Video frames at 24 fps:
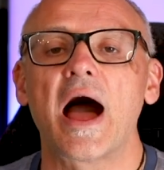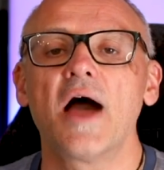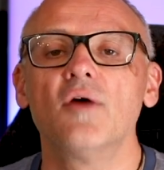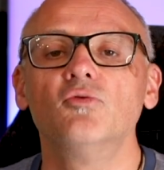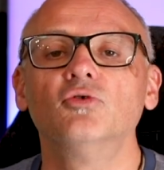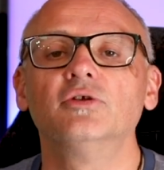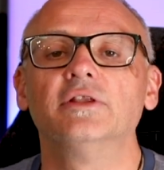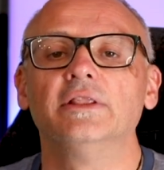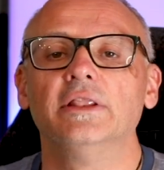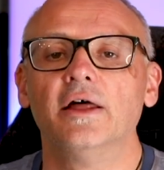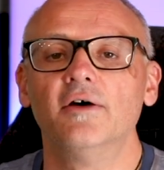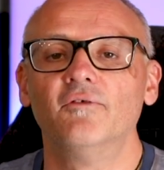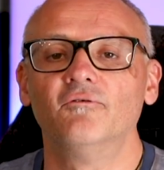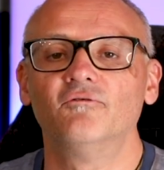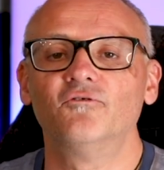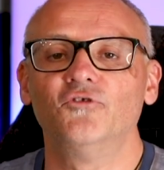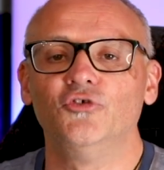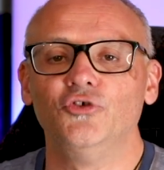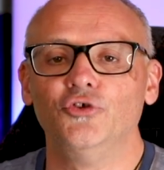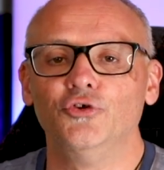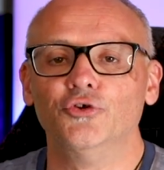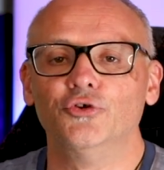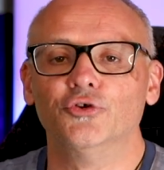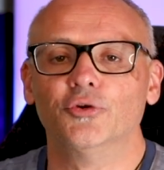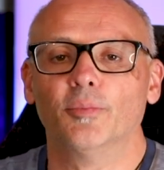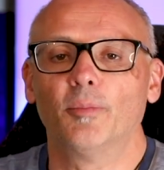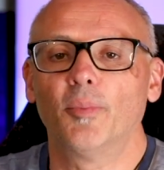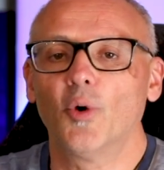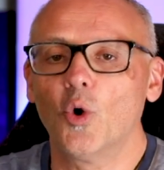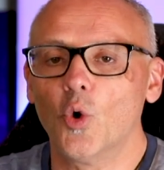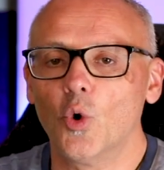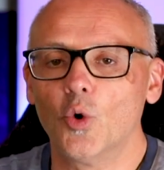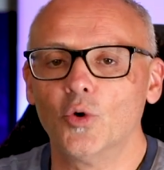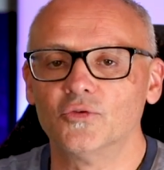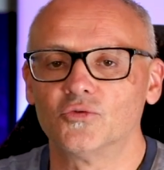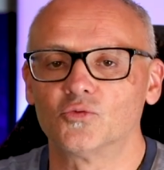I would love for you to
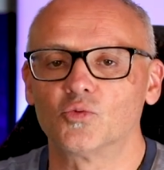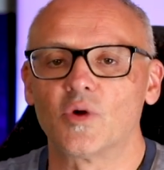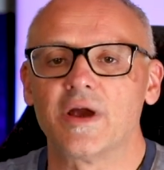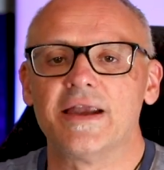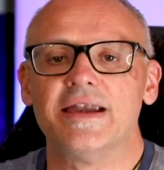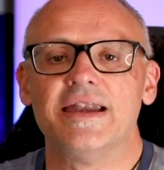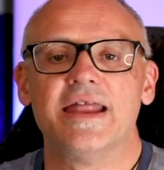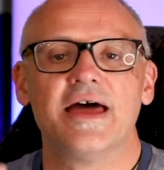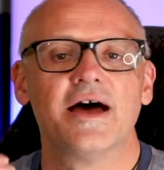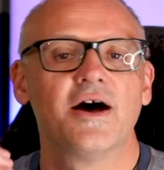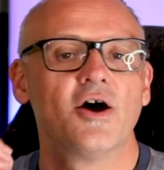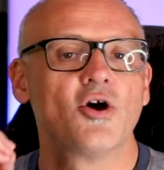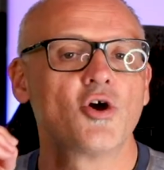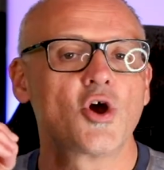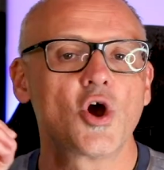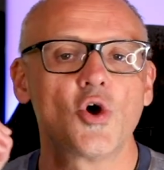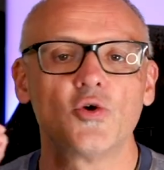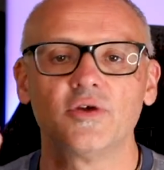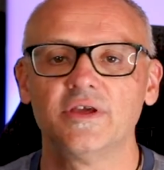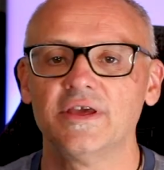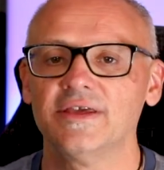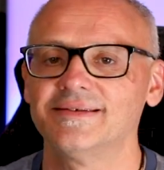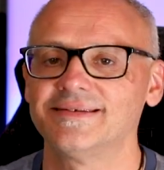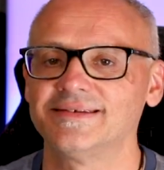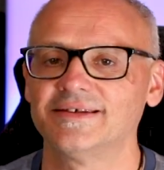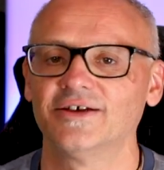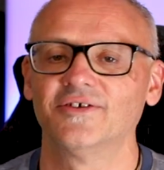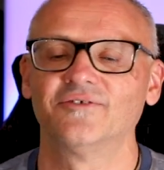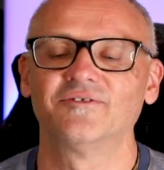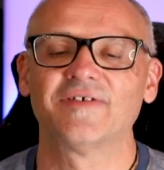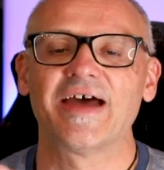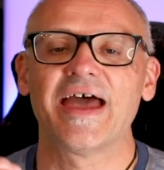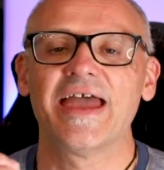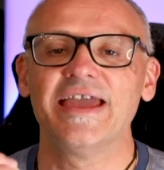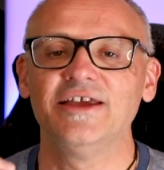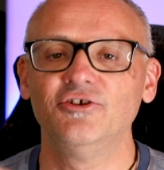pause right now, go get
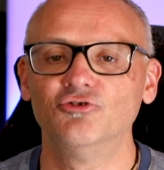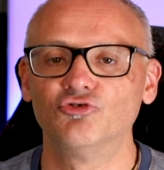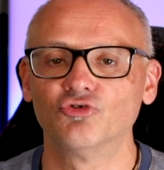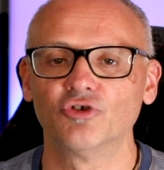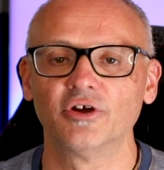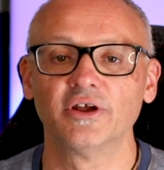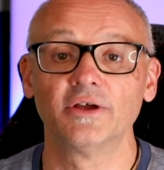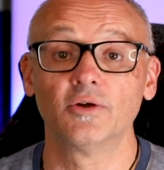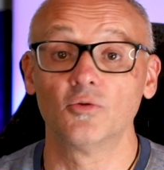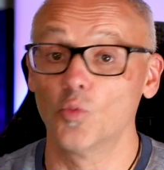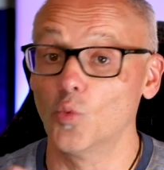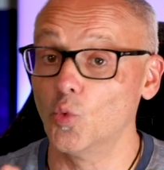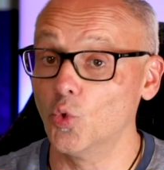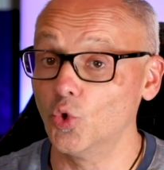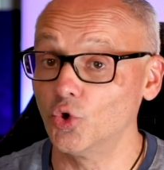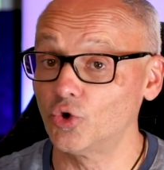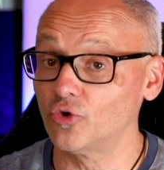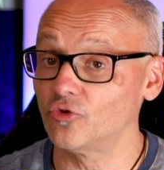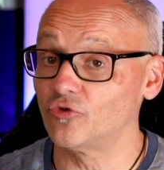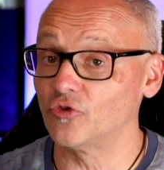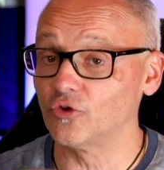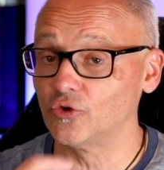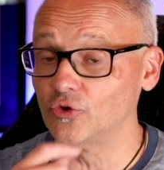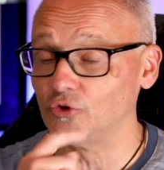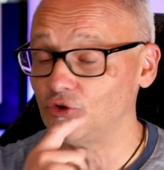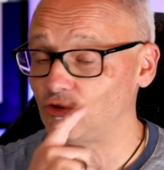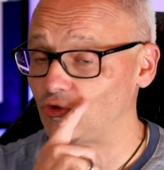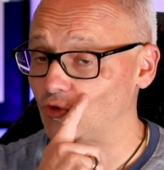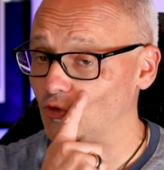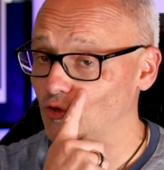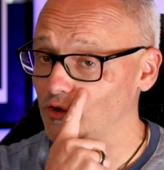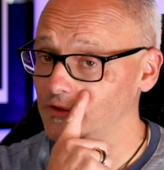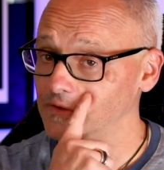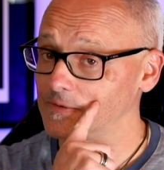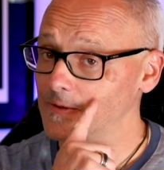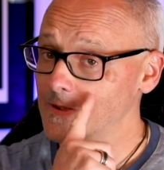yourself a drink. Water is a good
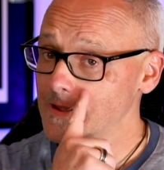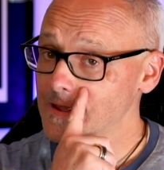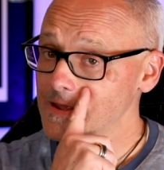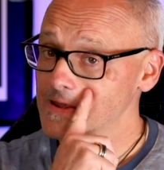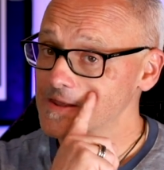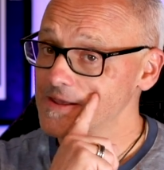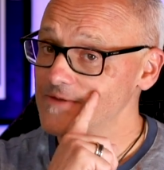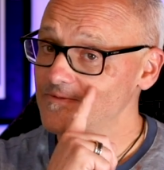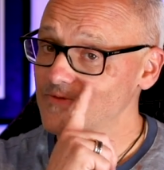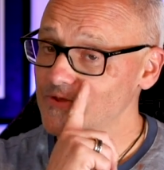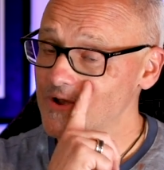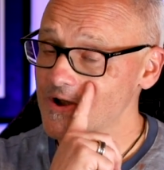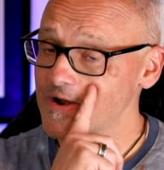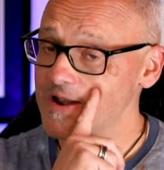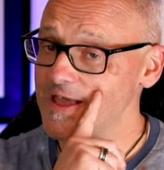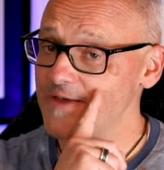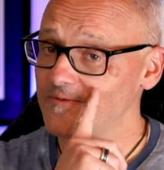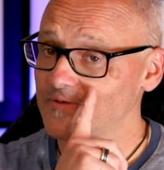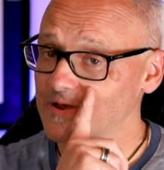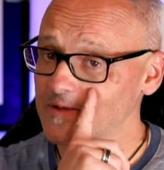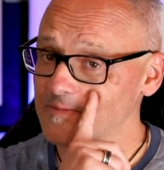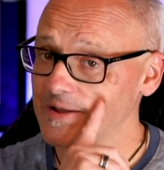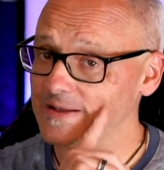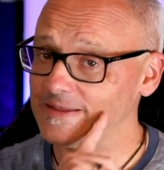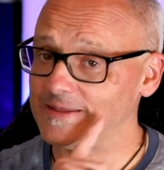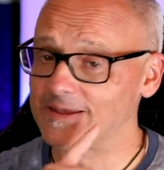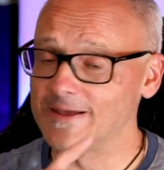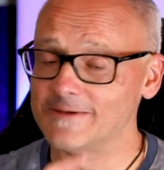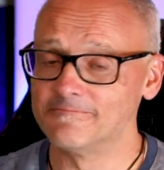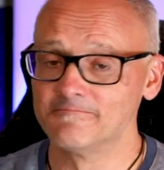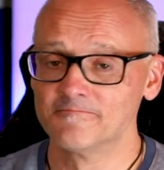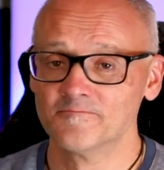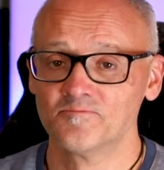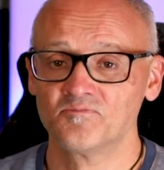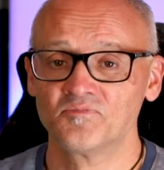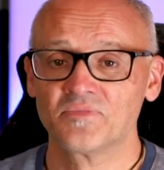choice if you don't have any
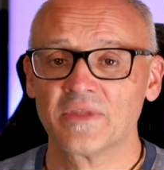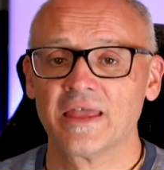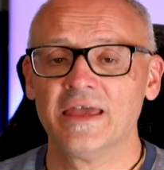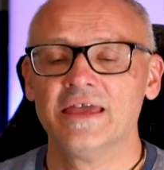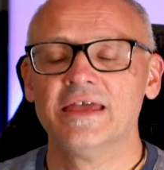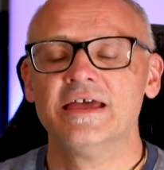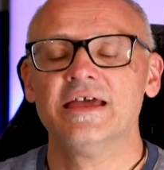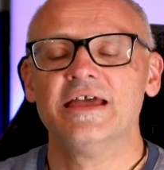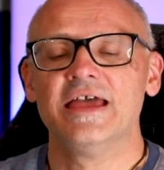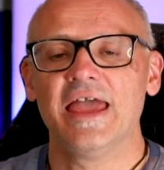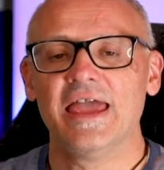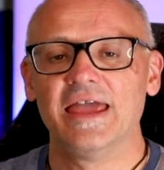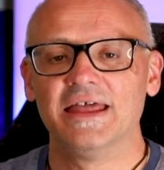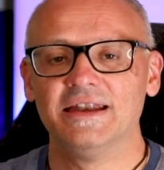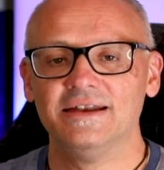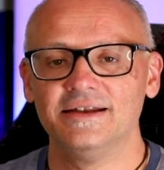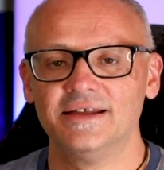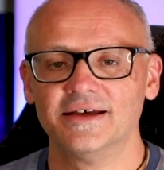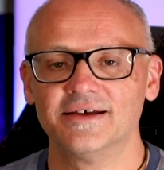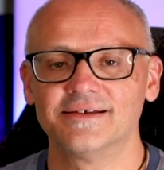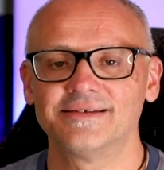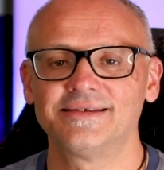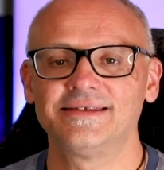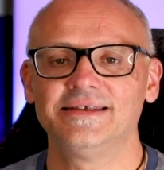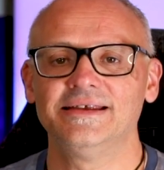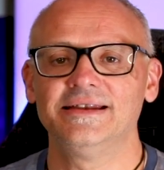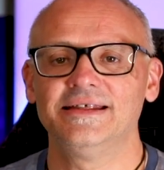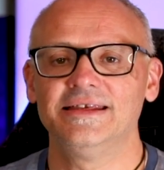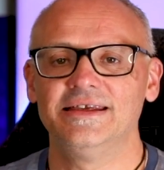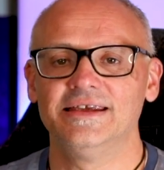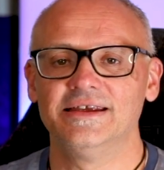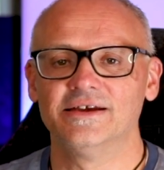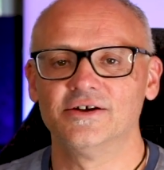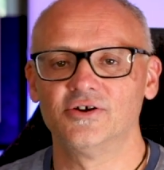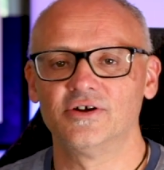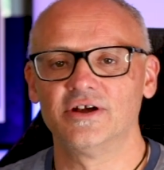mate. And sit
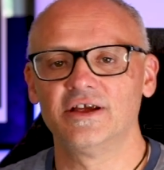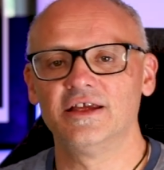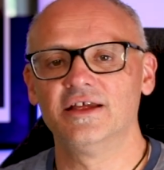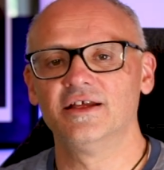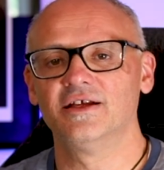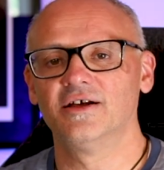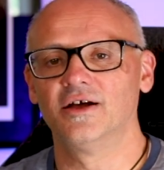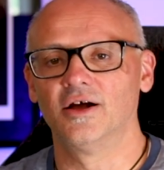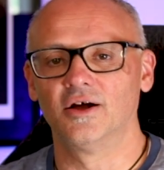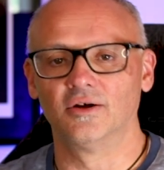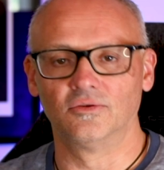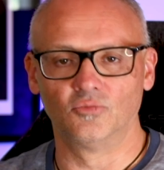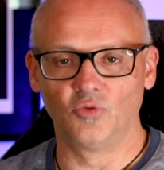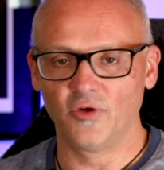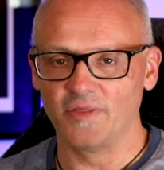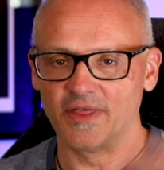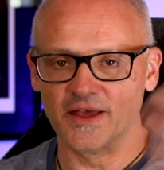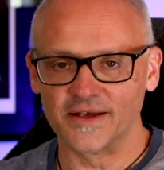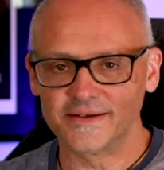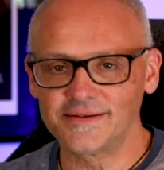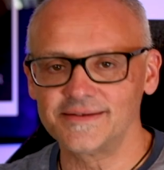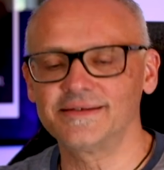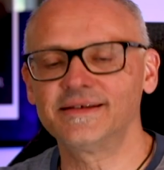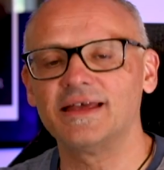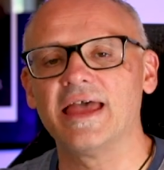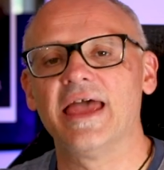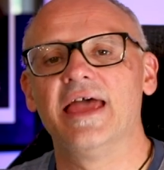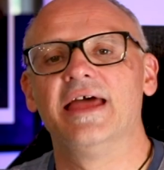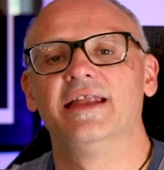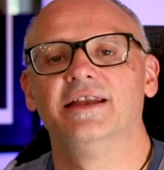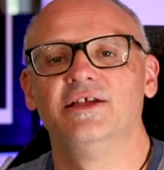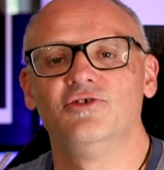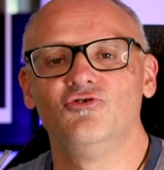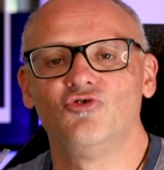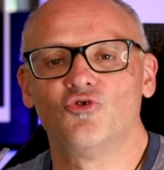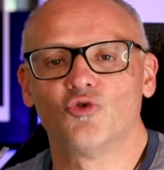here with us
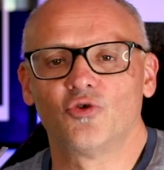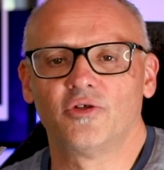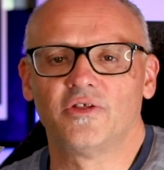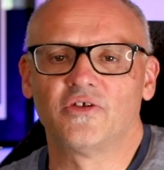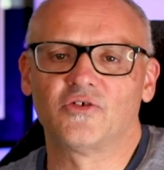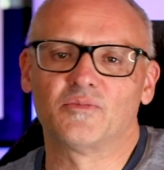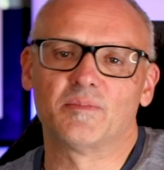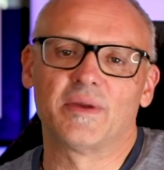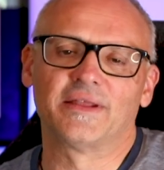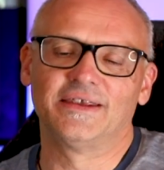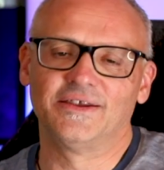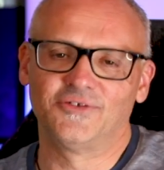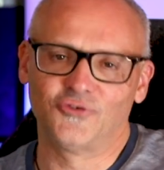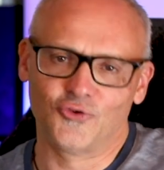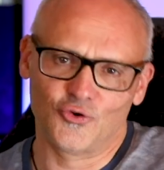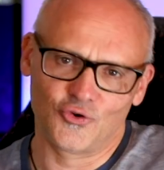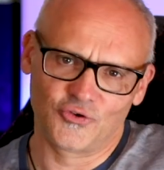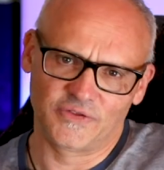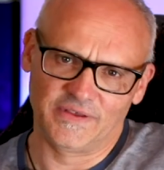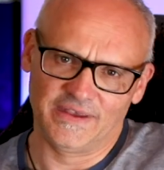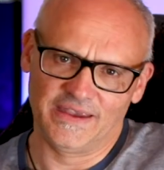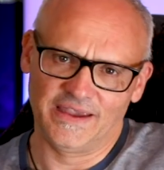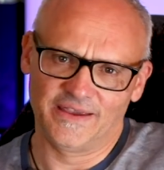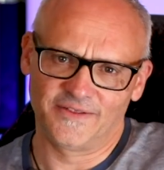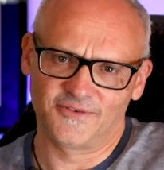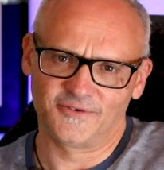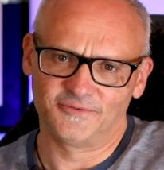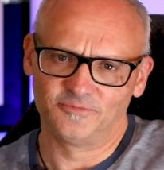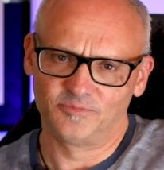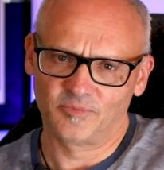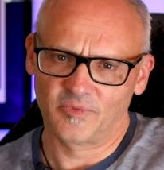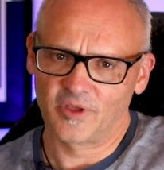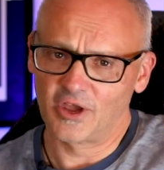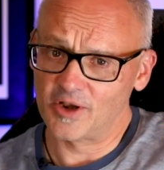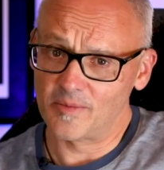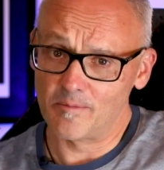and enjoy this mate talk together.
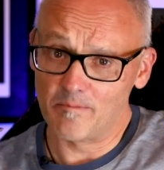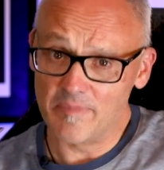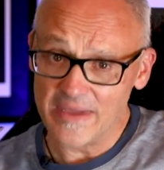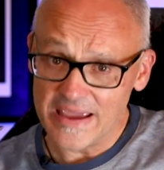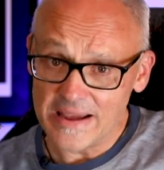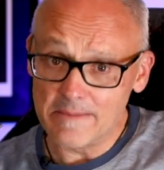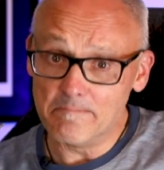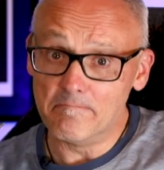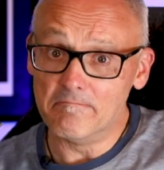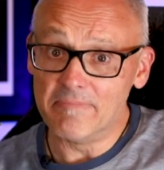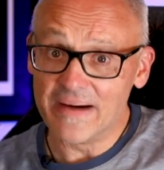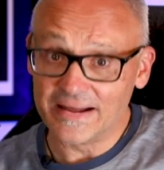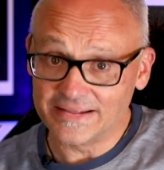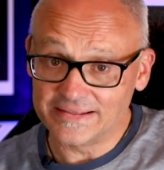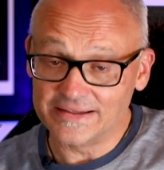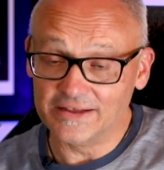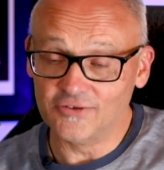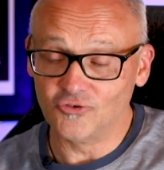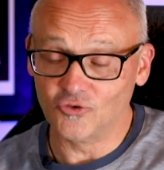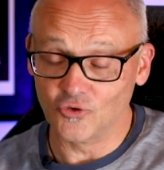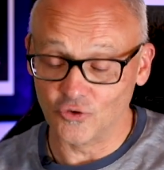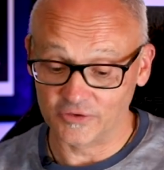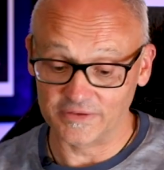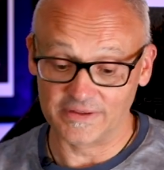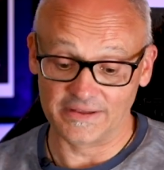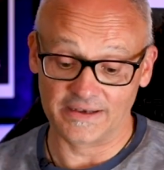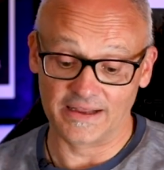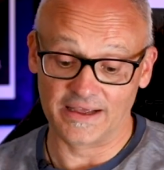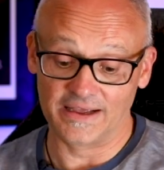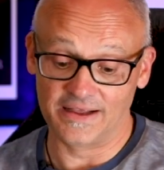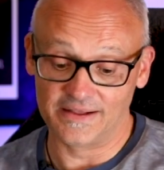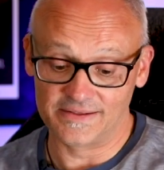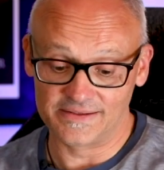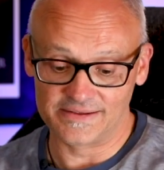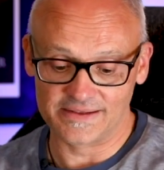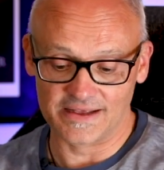Got a big mate talk
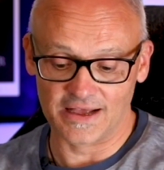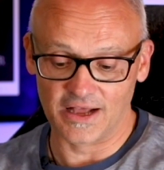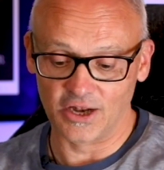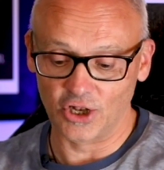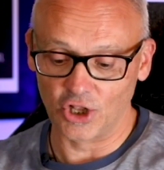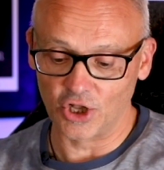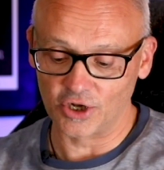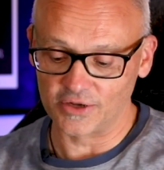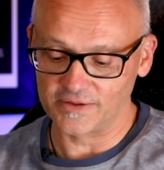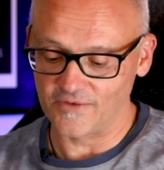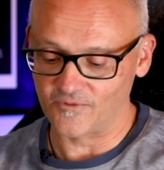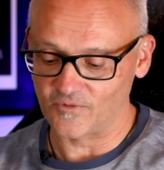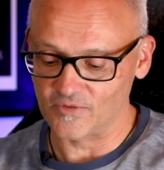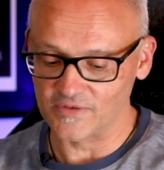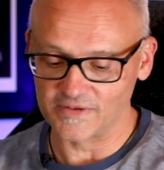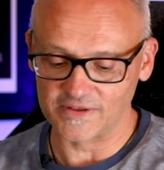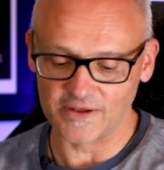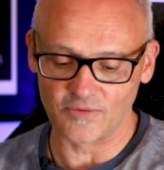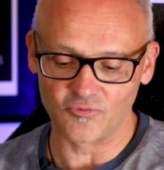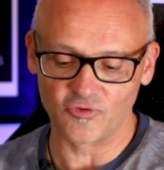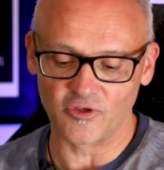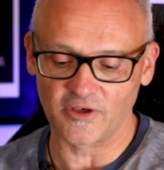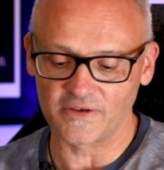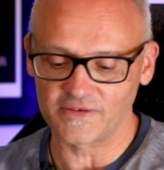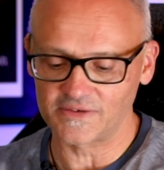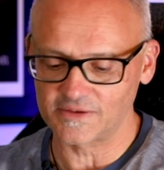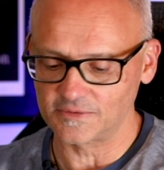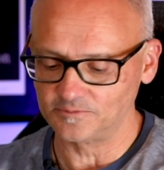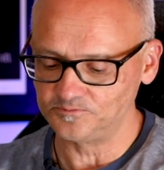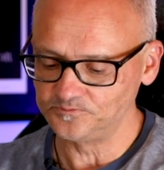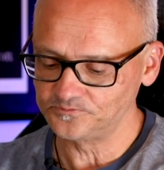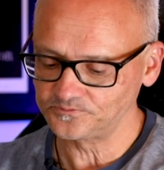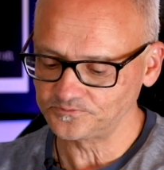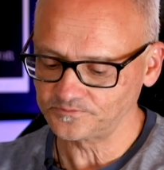today. It's a lot of different subjects.